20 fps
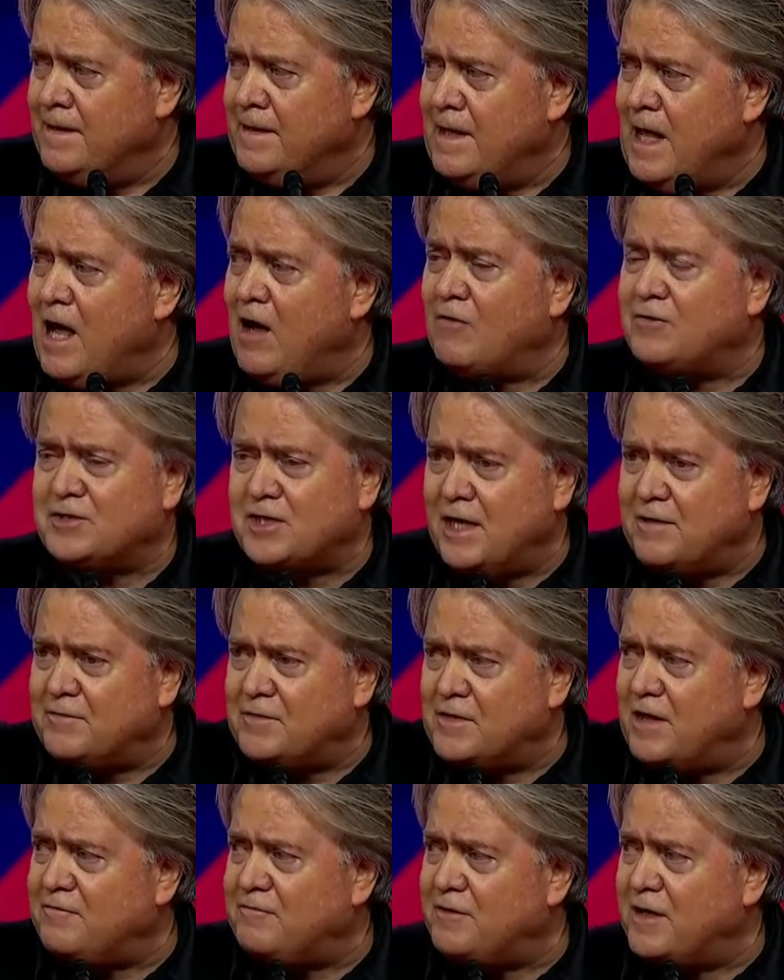How safe do
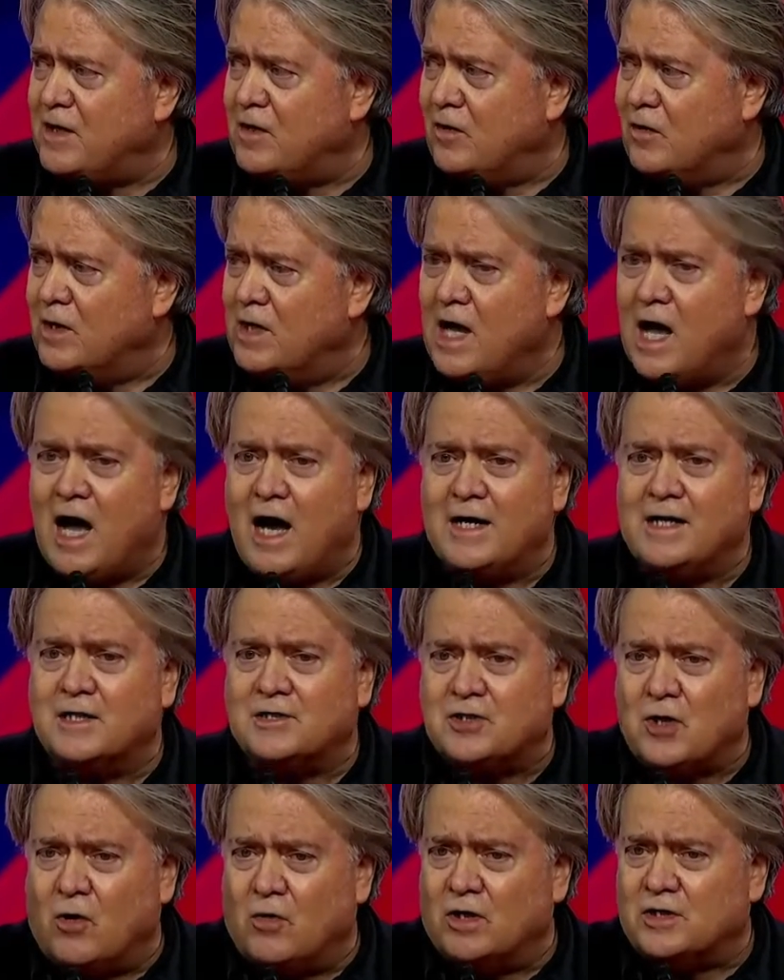they feel?
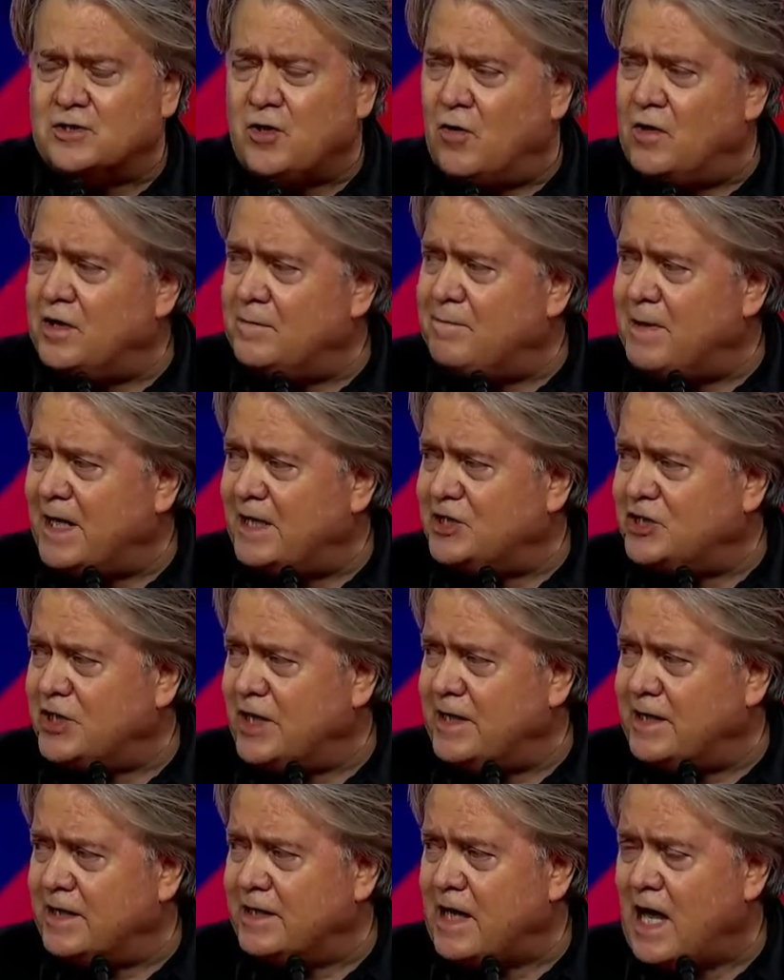Ayatollahs going to
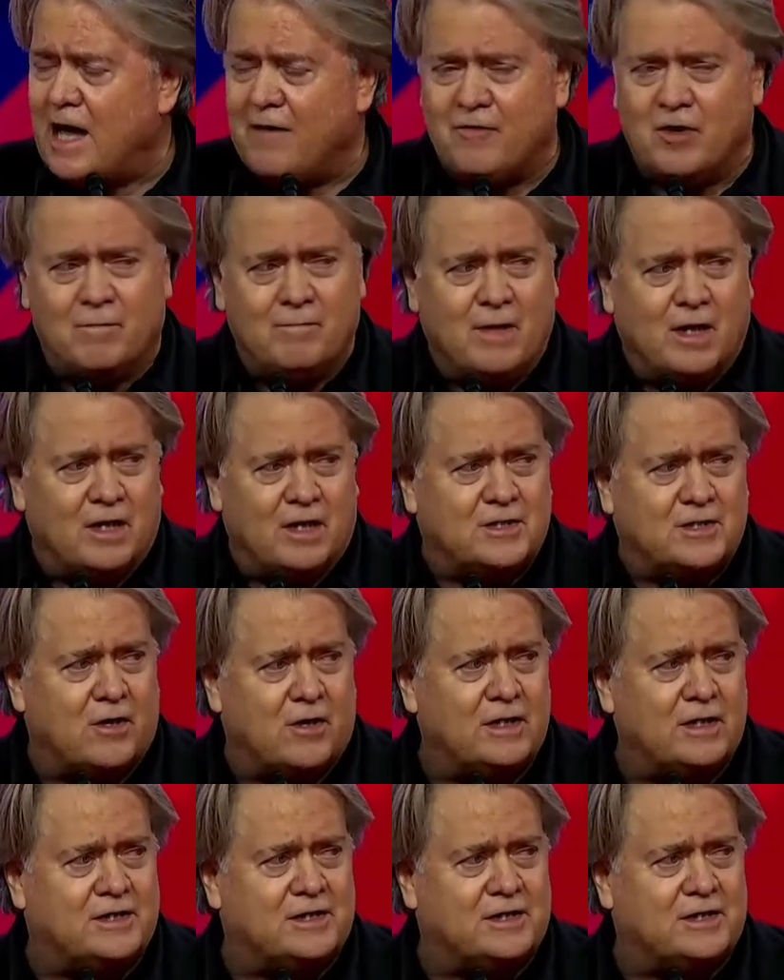Beijing, having a military